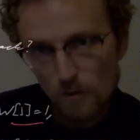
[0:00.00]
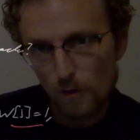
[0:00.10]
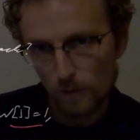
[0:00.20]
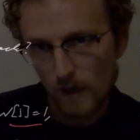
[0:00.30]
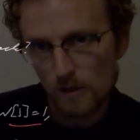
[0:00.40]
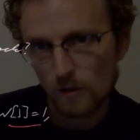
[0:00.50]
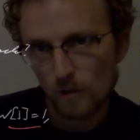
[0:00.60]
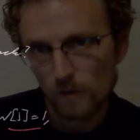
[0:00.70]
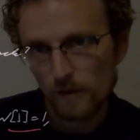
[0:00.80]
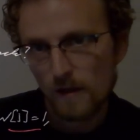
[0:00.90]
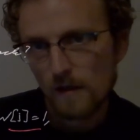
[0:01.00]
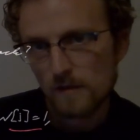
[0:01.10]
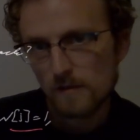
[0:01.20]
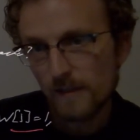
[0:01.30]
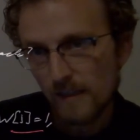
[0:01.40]
threshold
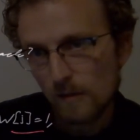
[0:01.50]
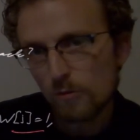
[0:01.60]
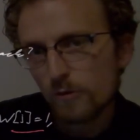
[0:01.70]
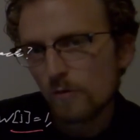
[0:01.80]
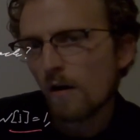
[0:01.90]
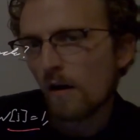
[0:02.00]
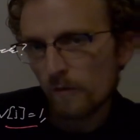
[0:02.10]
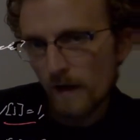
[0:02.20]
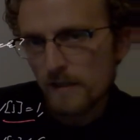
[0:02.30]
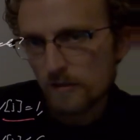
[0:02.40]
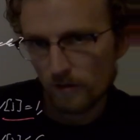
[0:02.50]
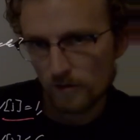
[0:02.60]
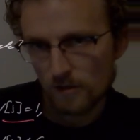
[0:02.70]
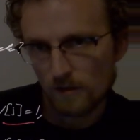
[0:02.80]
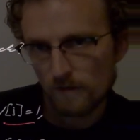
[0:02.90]
to be equal to our array
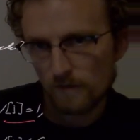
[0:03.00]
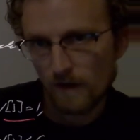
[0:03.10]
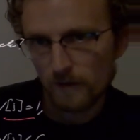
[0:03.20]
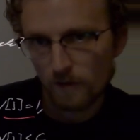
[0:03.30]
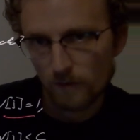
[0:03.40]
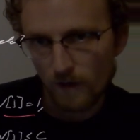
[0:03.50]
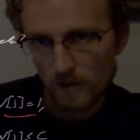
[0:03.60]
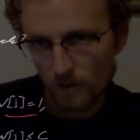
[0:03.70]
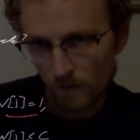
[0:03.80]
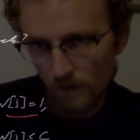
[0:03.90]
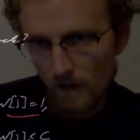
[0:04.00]
search value threshold,